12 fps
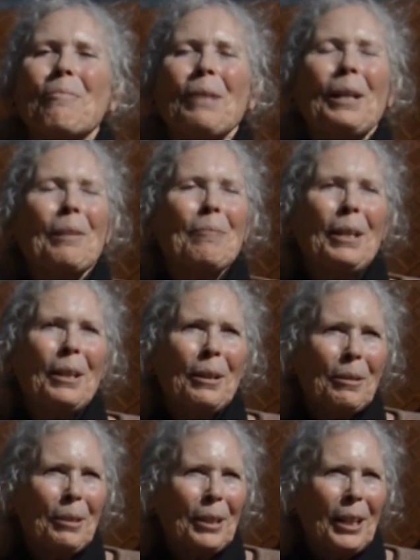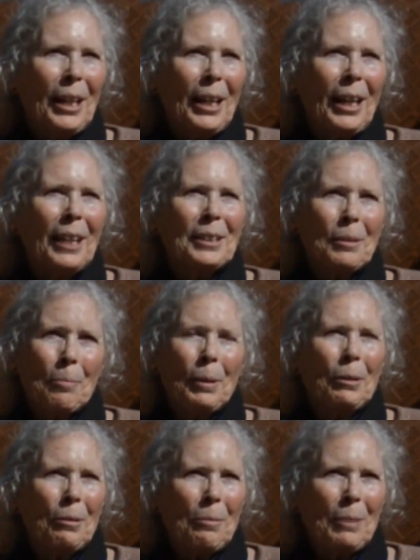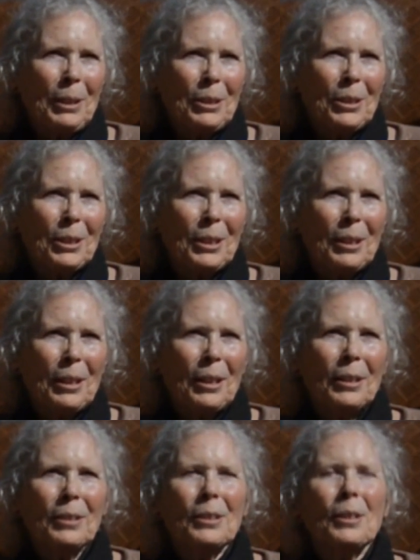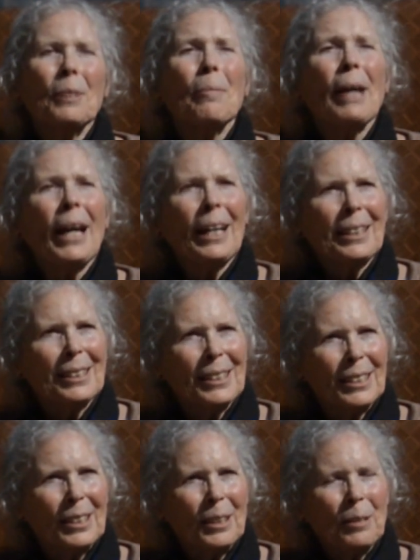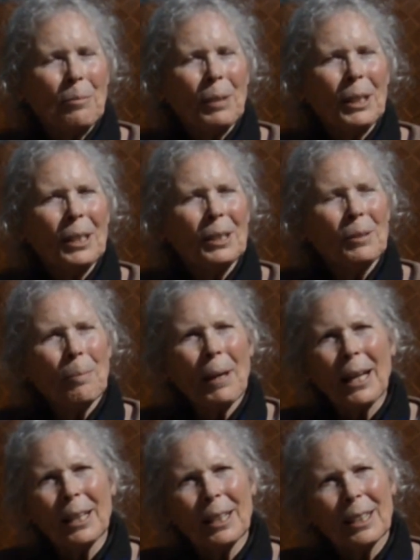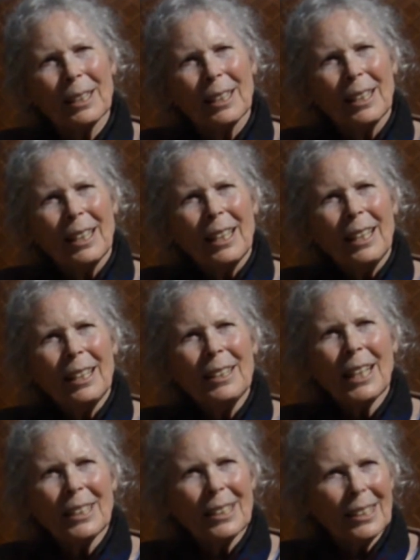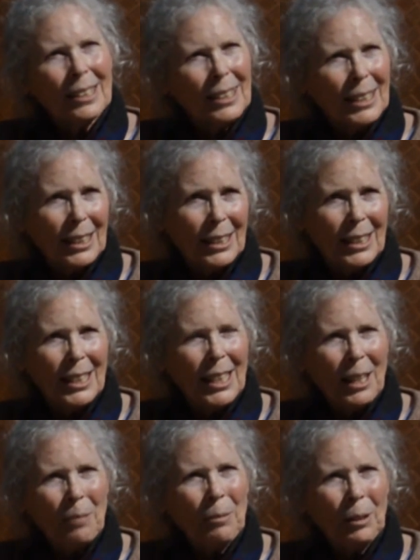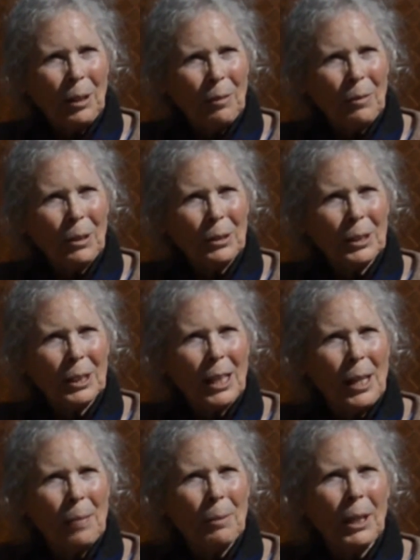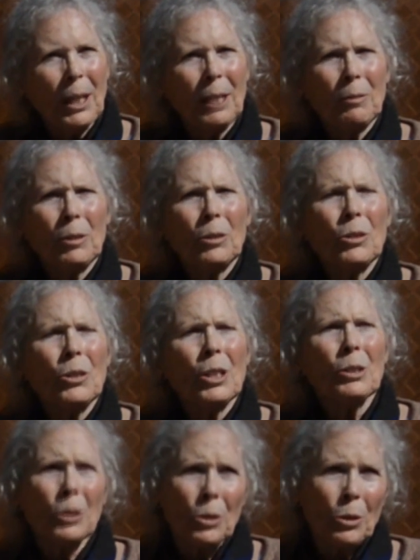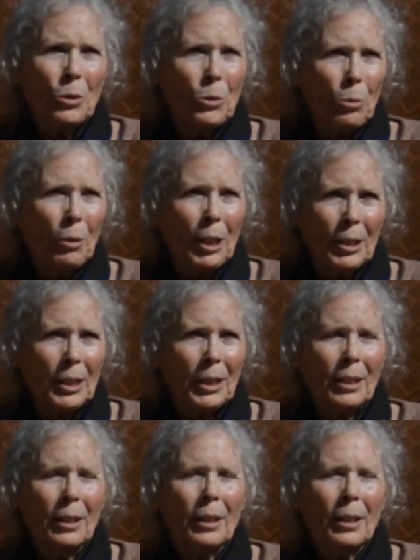But I'm here as a pilgrimage to the past, because back in 1968 when I first came and I just turned 20,